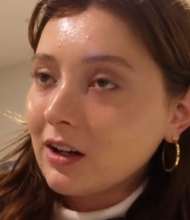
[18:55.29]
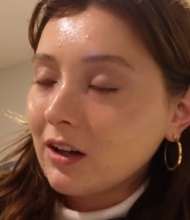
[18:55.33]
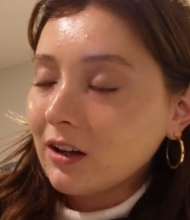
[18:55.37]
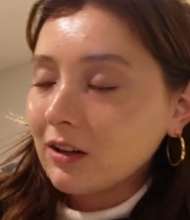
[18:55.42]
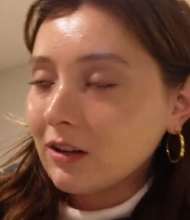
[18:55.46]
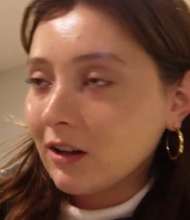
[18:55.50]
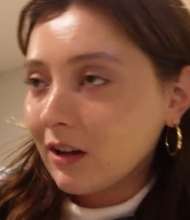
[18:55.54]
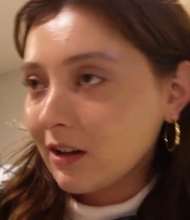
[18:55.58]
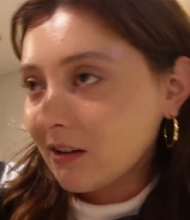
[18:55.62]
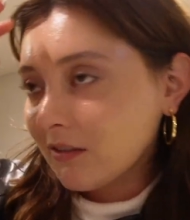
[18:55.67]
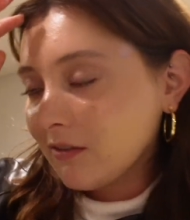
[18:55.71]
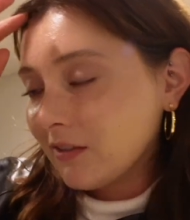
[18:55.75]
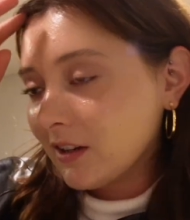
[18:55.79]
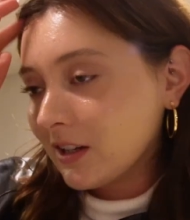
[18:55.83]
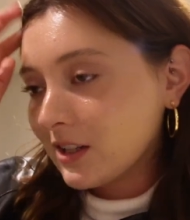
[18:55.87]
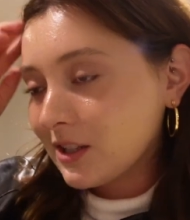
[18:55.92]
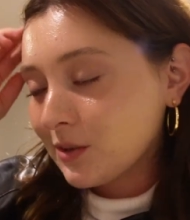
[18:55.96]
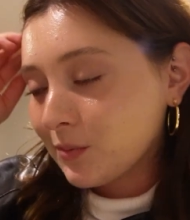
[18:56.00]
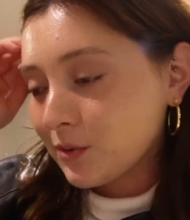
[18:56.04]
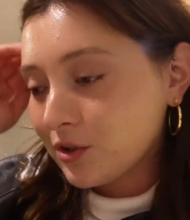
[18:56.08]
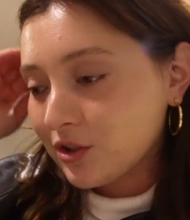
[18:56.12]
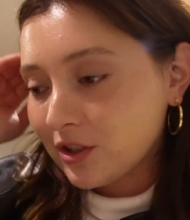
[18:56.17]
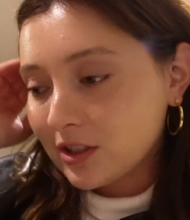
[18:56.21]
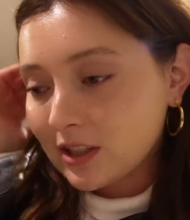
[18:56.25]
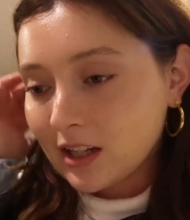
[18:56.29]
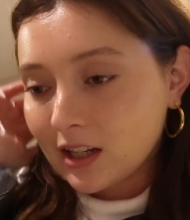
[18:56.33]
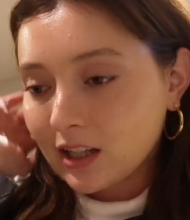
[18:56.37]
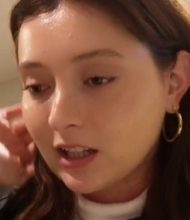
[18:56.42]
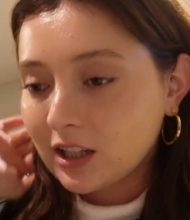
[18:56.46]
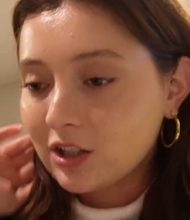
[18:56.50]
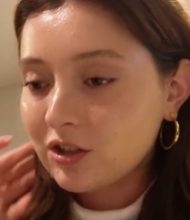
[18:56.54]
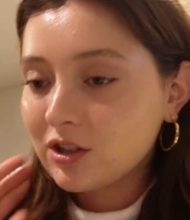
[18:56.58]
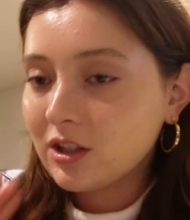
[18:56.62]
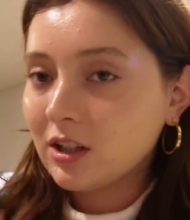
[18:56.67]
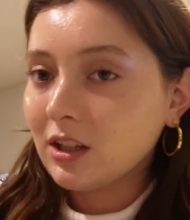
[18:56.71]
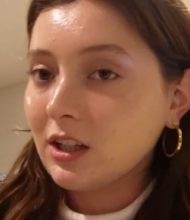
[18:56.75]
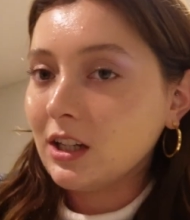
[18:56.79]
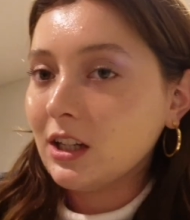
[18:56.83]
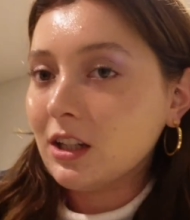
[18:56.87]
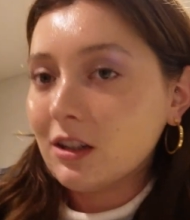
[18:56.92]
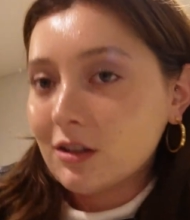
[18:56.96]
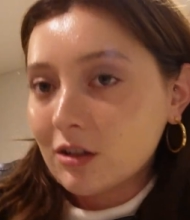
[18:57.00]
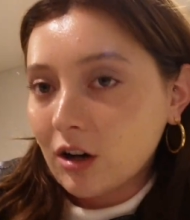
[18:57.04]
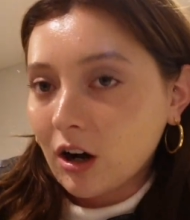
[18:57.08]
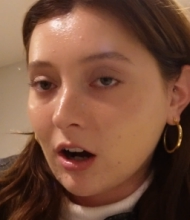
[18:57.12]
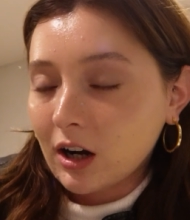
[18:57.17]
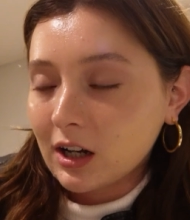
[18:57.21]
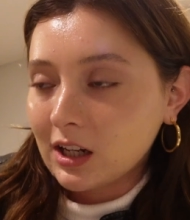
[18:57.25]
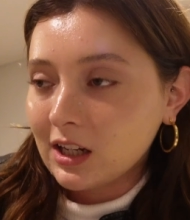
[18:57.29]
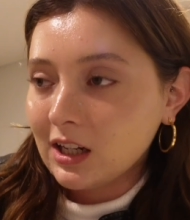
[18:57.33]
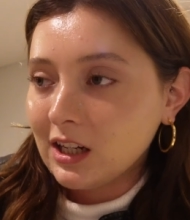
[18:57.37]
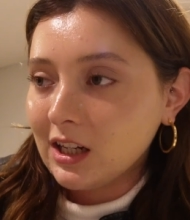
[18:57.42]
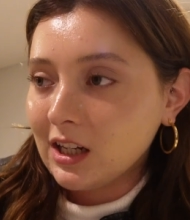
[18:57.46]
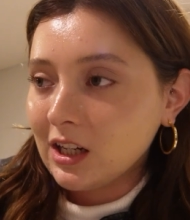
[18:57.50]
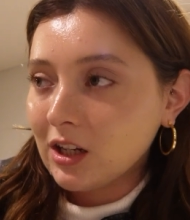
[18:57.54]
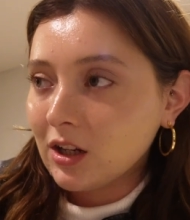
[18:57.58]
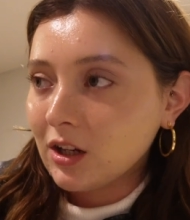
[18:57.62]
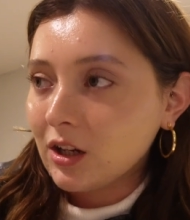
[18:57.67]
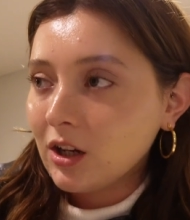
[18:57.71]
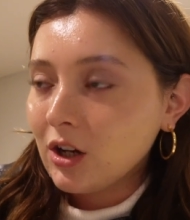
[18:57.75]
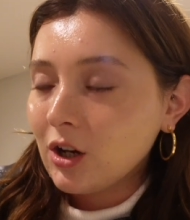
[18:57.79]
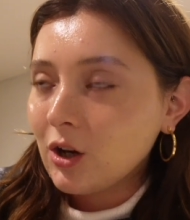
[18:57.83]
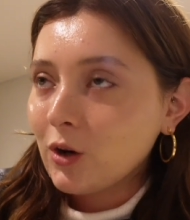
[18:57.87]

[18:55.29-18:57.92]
A lot of us were just kind of like chilling and talking.